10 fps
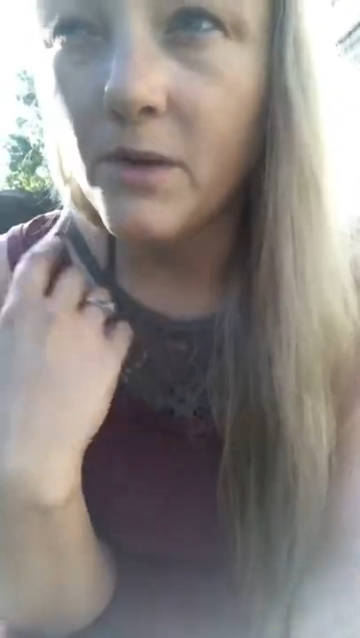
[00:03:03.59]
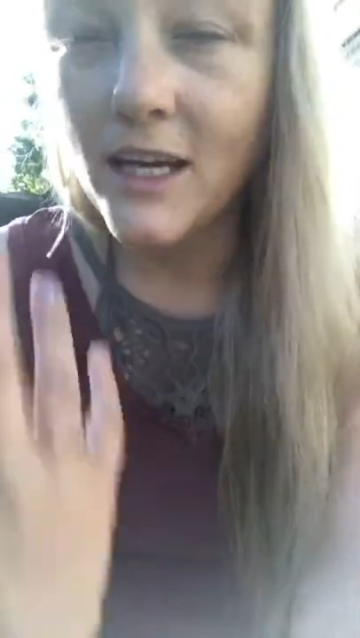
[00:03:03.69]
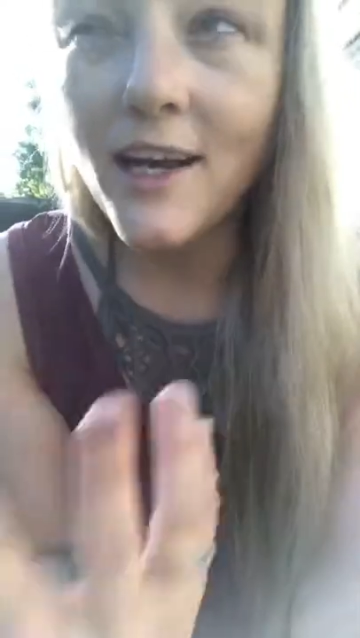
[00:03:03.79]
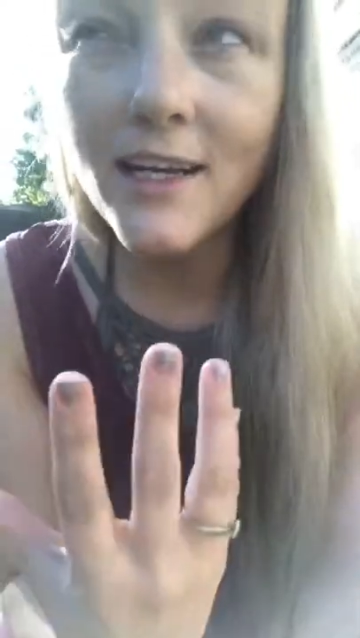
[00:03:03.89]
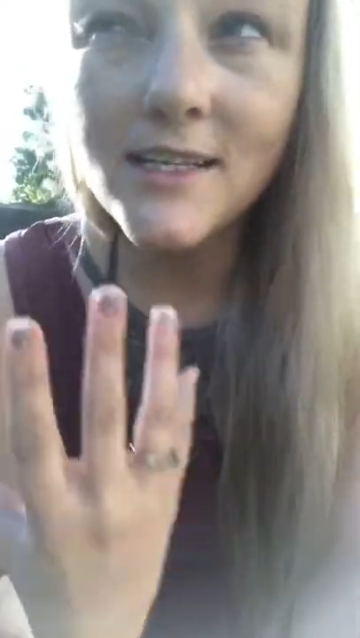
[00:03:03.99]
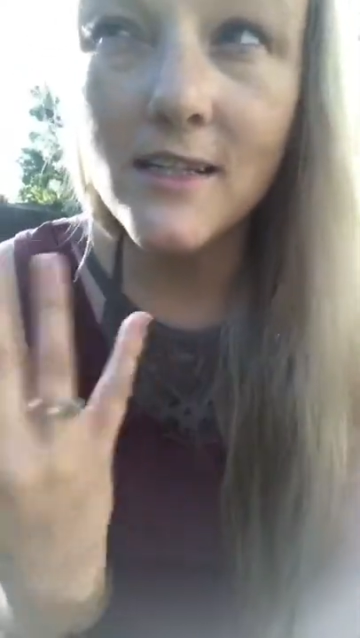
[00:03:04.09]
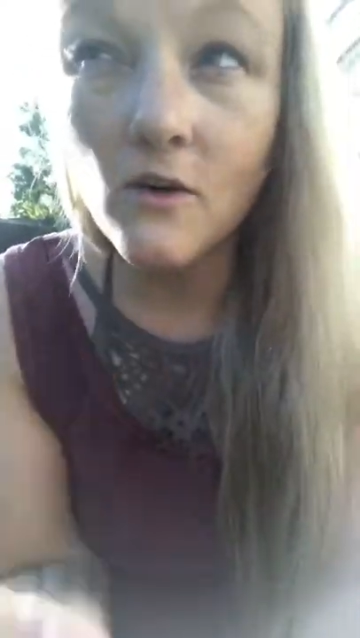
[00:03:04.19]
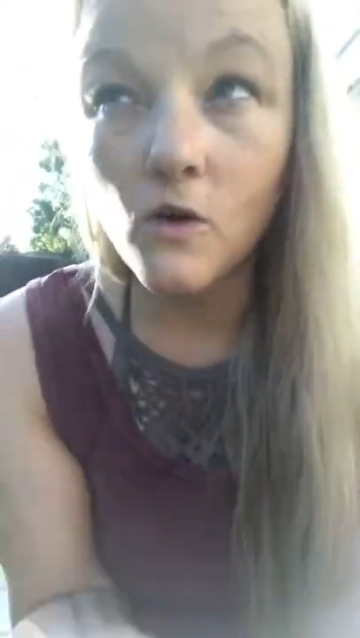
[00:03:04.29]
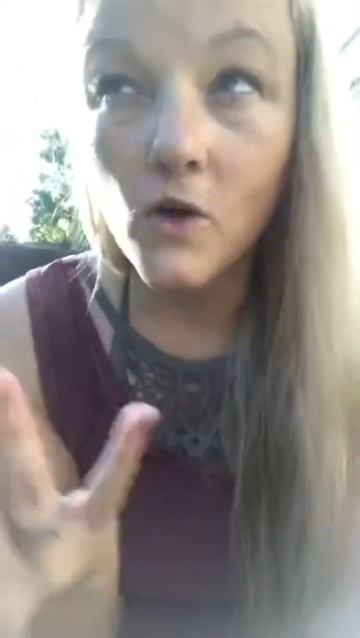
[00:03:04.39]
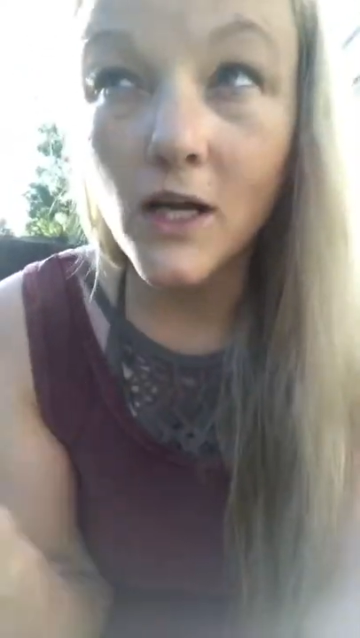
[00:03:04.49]
because the
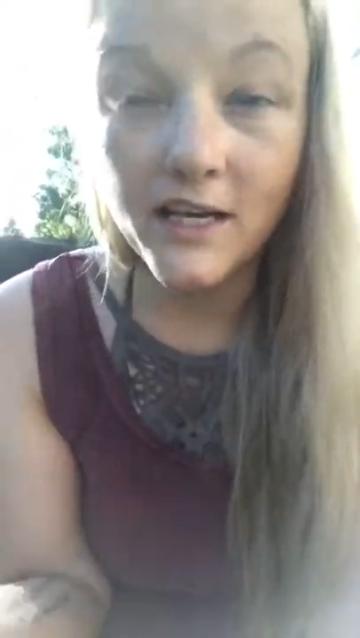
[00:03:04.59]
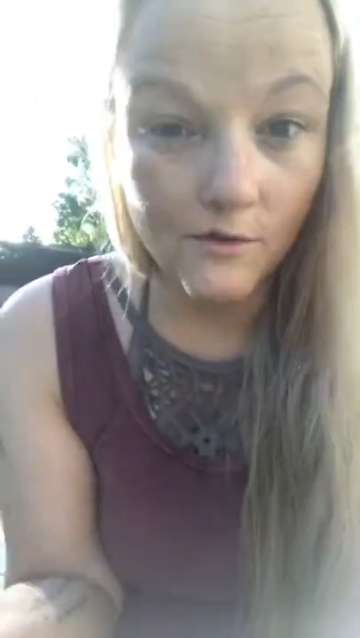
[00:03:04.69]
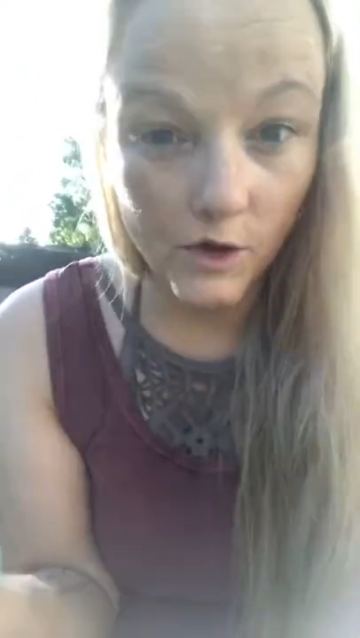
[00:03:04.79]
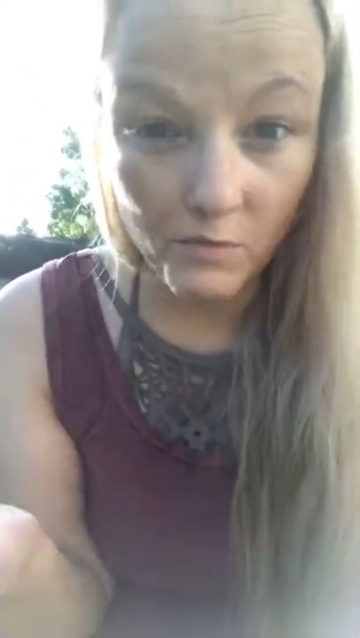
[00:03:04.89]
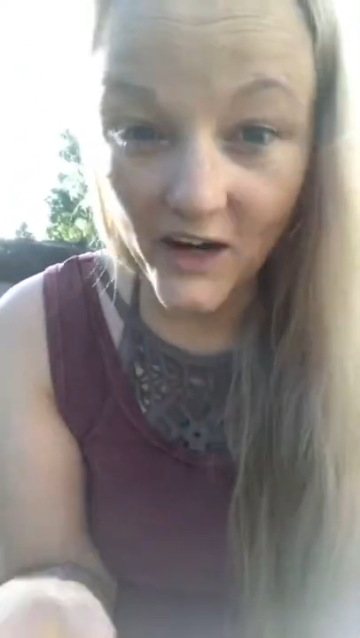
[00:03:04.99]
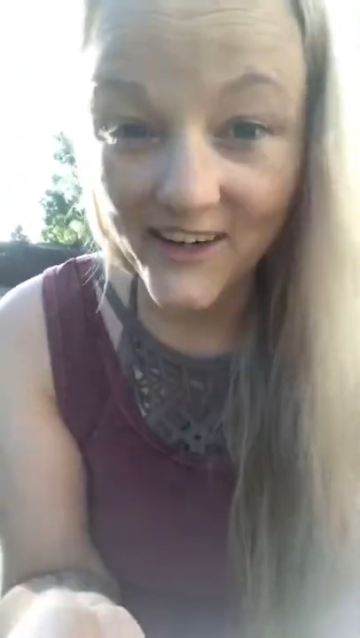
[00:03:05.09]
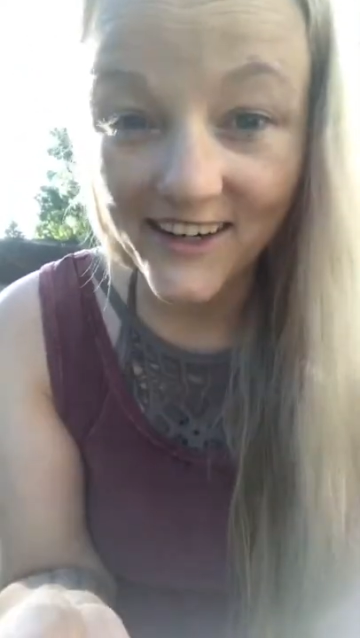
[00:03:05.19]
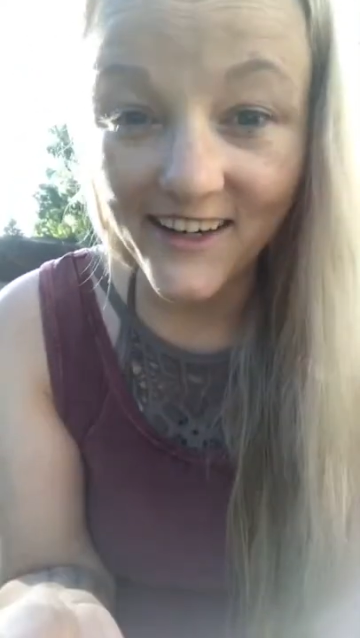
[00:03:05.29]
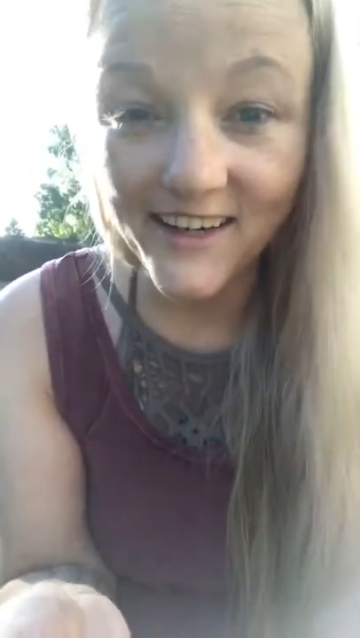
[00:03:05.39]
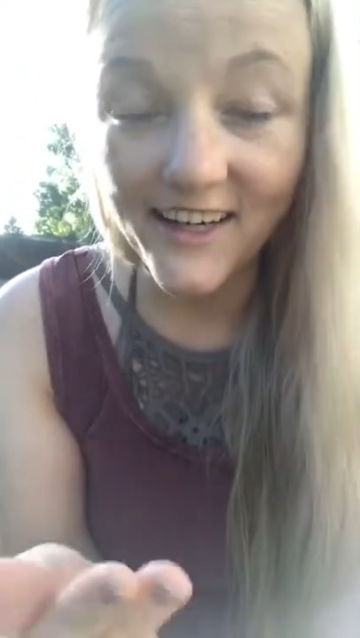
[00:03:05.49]
goal in network
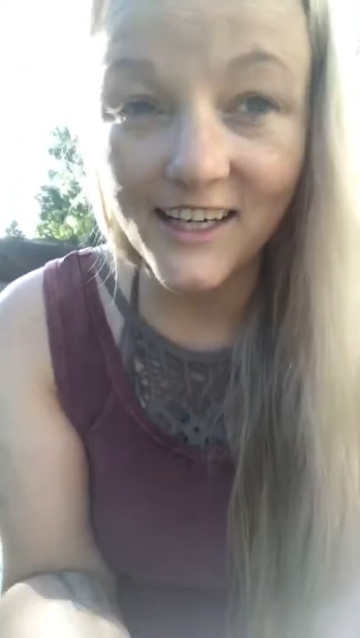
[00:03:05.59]
marketing